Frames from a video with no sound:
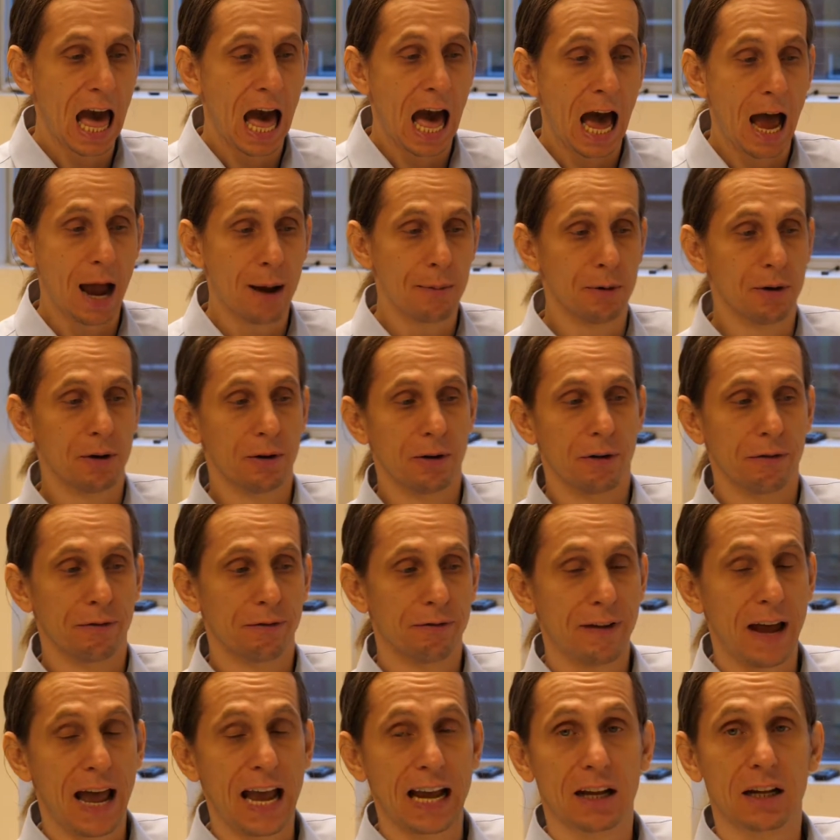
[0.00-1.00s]
I'm a
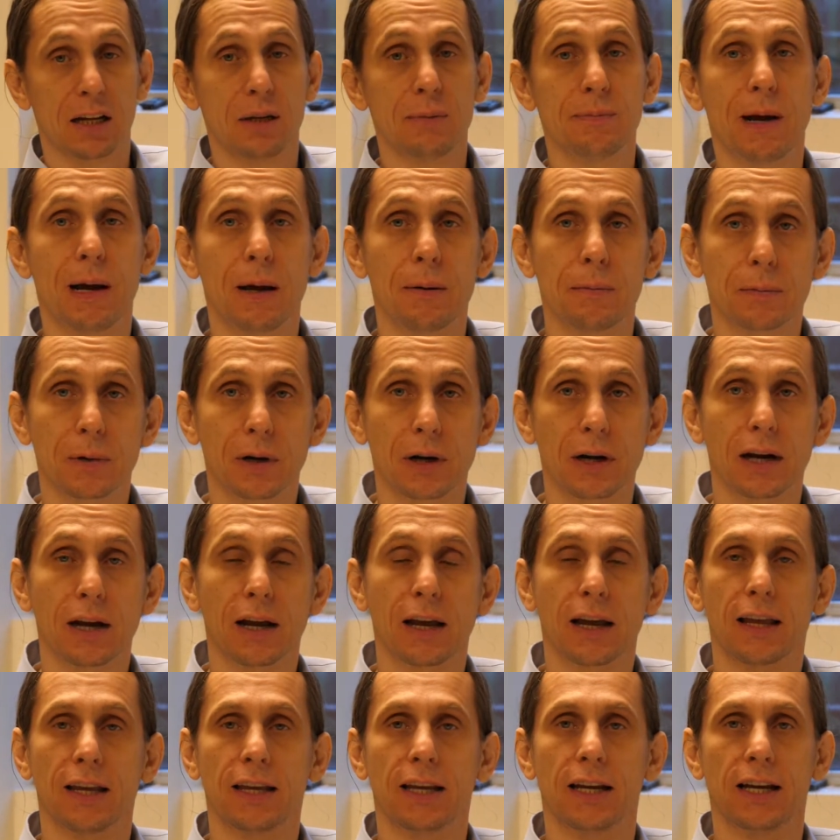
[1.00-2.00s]
faculty member
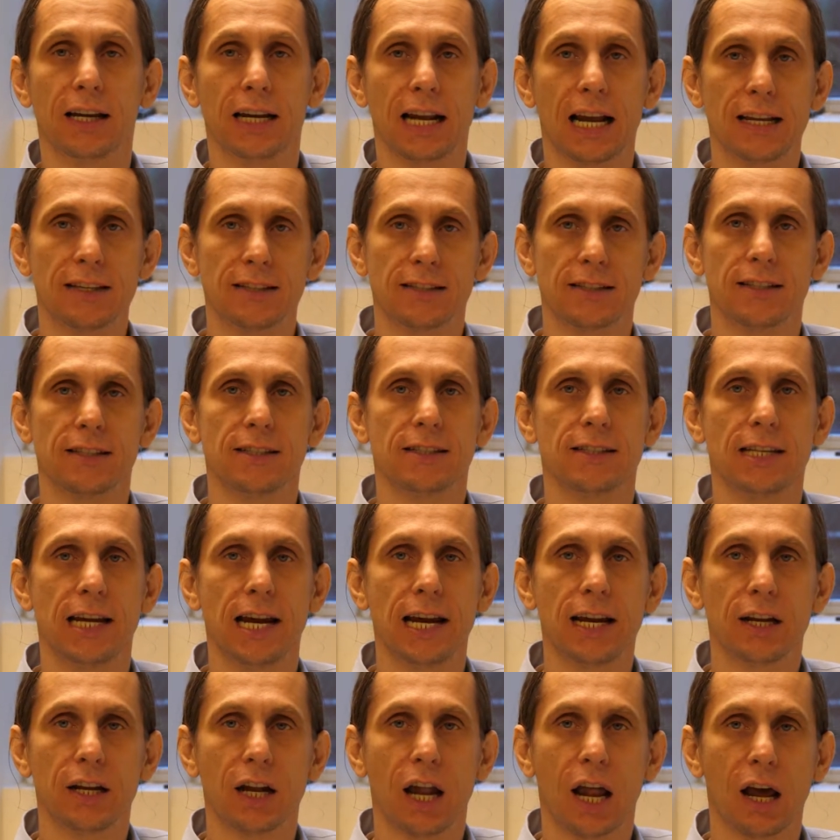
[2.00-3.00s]
here at NC
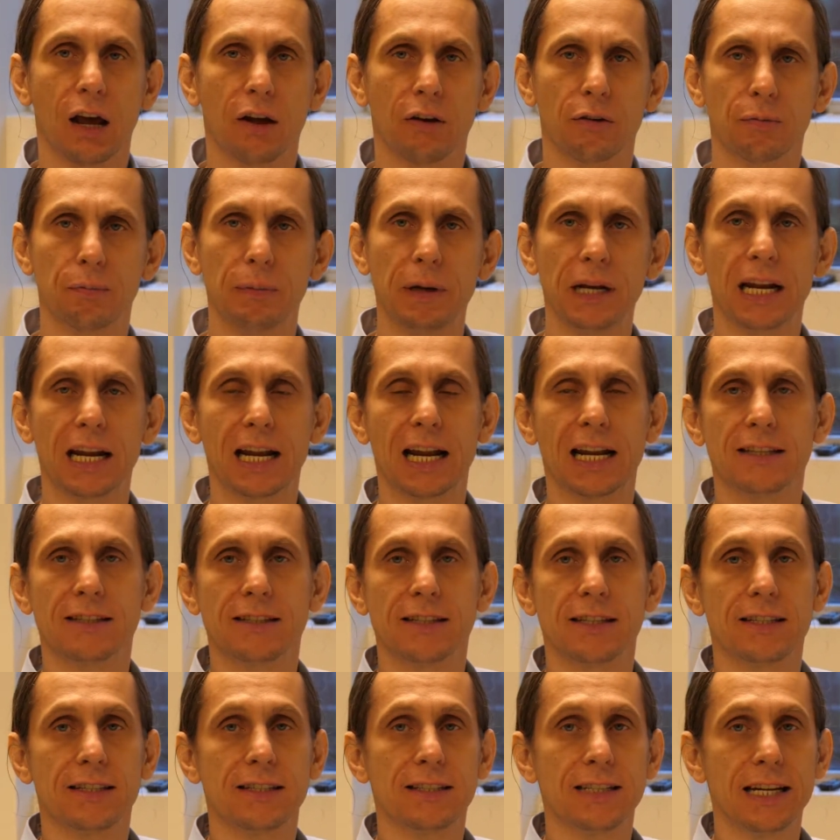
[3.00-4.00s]
State, and I have been at
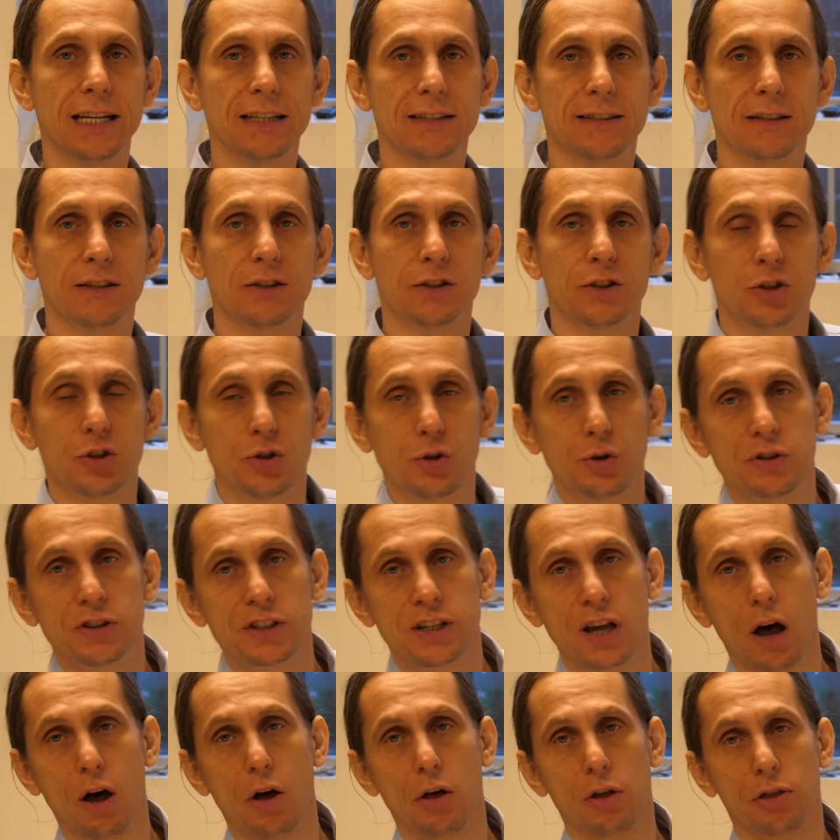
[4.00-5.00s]
NC State since
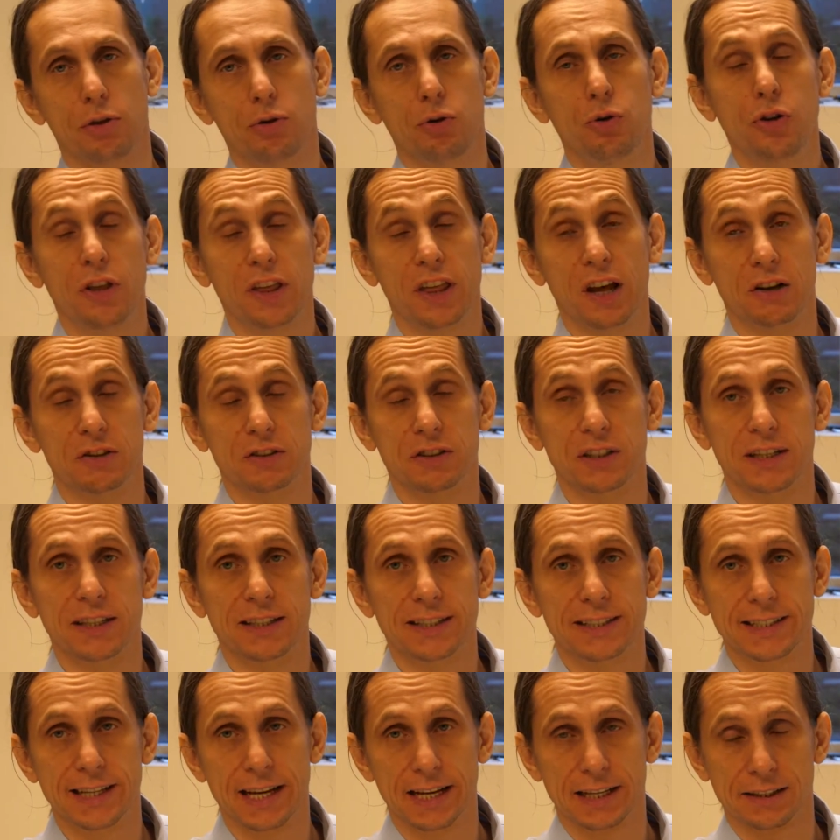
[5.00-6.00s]

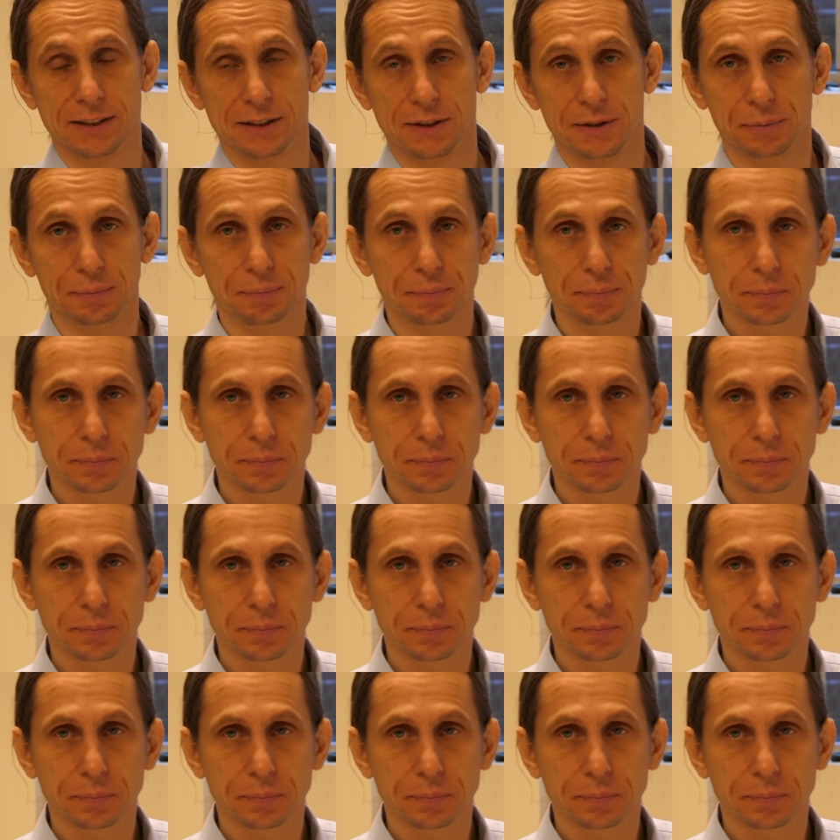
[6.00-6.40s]
2006.